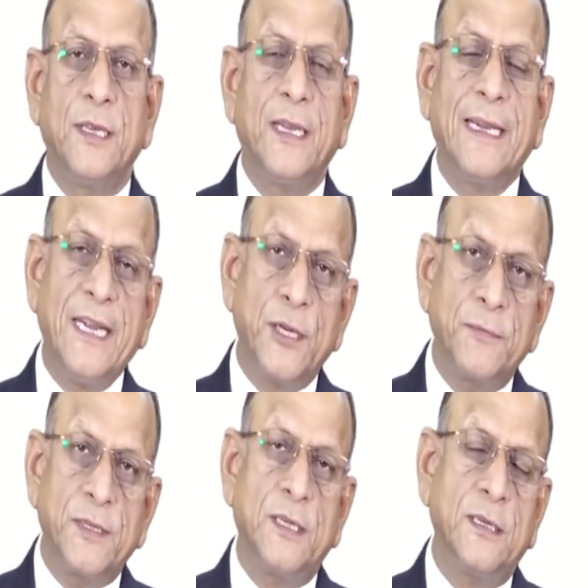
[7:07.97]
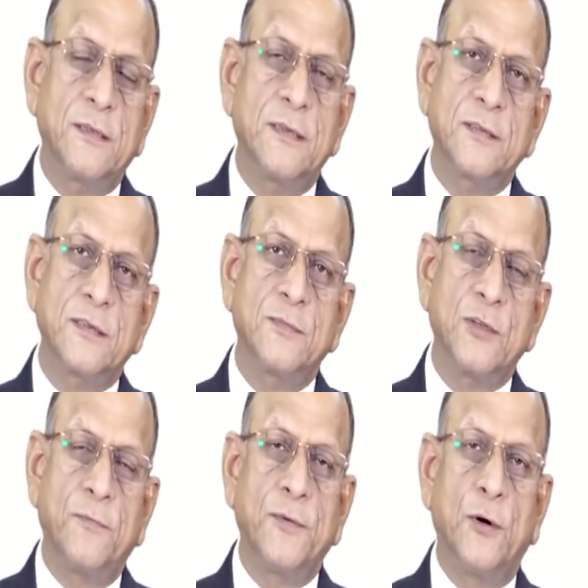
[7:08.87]
connect with the systems
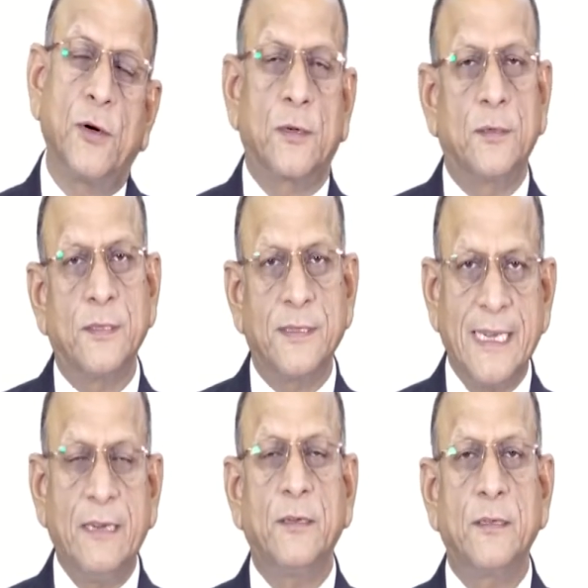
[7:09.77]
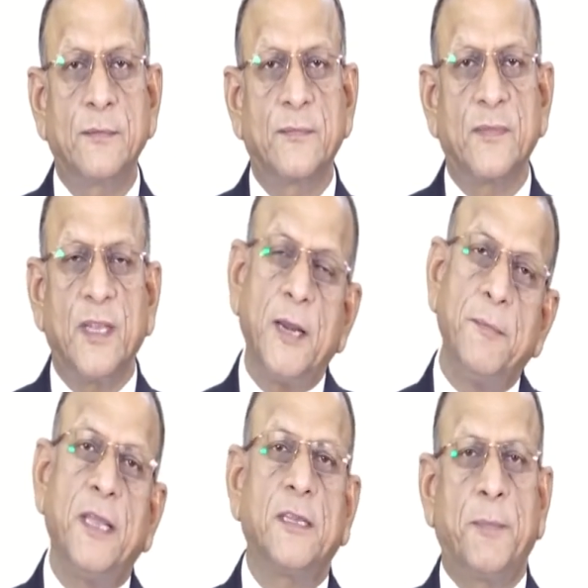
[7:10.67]
of your seller and
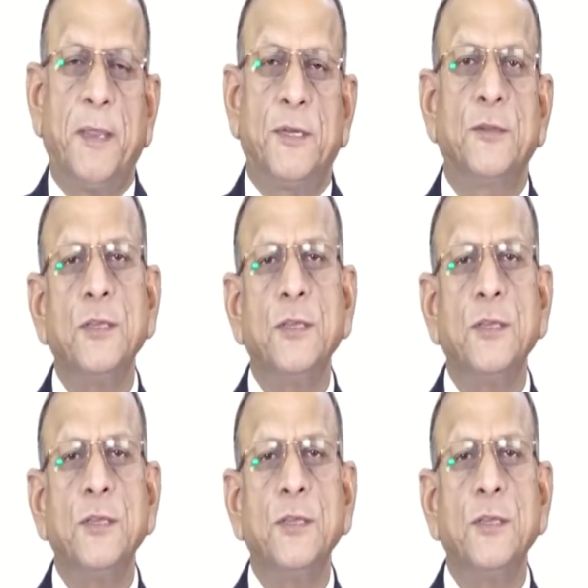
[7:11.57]
make the payment.